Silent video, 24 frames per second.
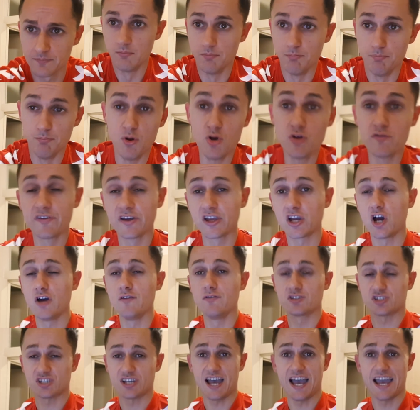Moving
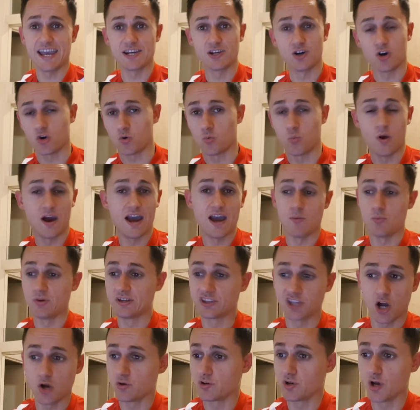over to Haydock, where we
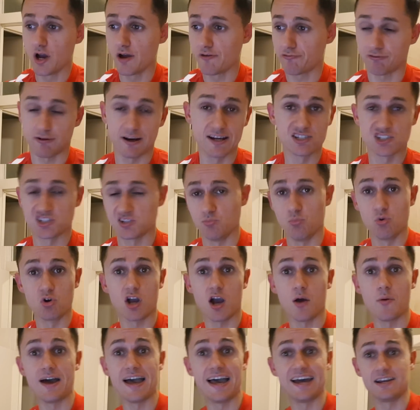don't know if racing will
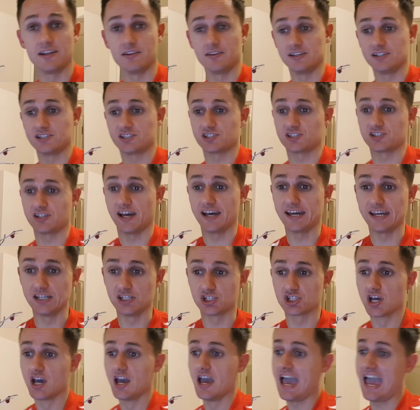go ahead at this
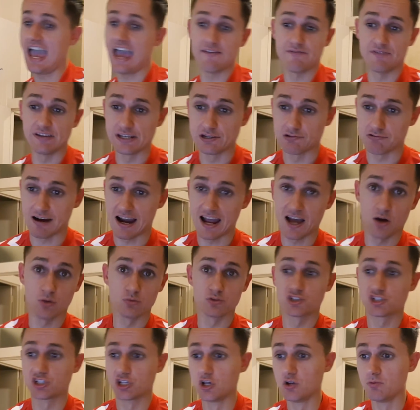stage. Heavy
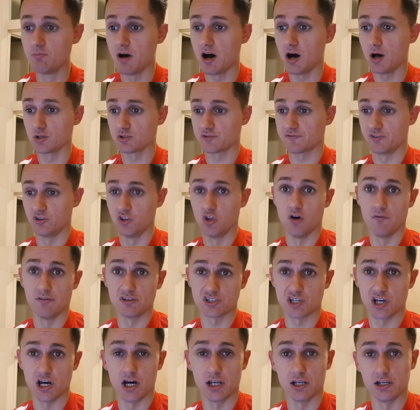ground, 2 miles for
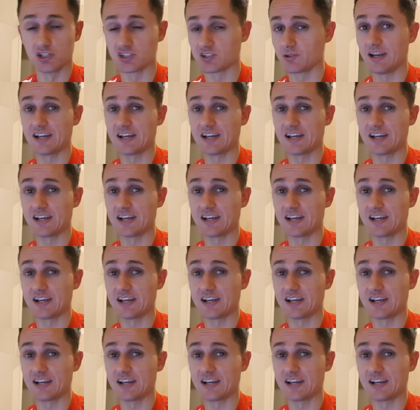novice hurdlers.